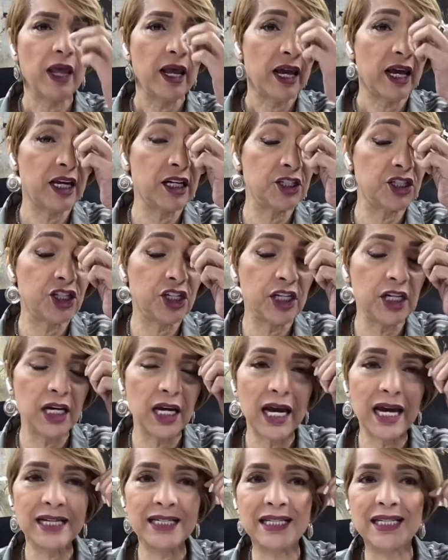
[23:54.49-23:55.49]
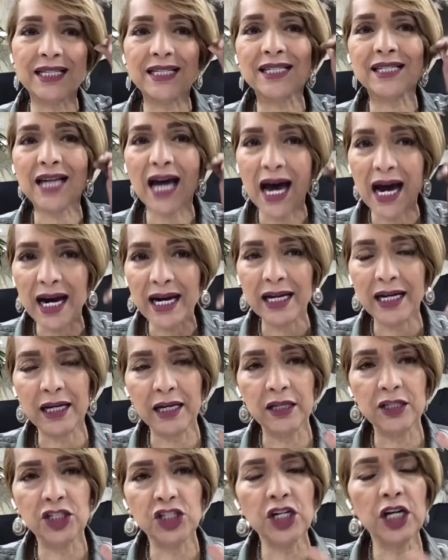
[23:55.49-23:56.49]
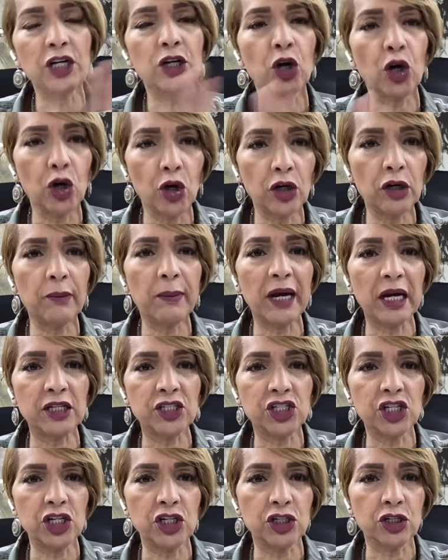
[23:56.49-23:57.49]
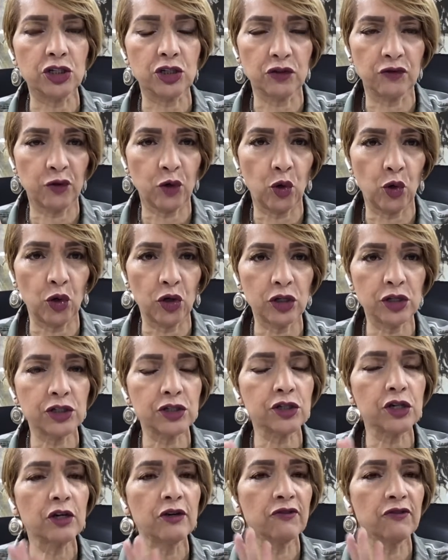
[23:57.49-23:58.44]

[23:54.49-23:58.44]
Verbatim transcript: and she had decided, she had heard about Jesus, of course,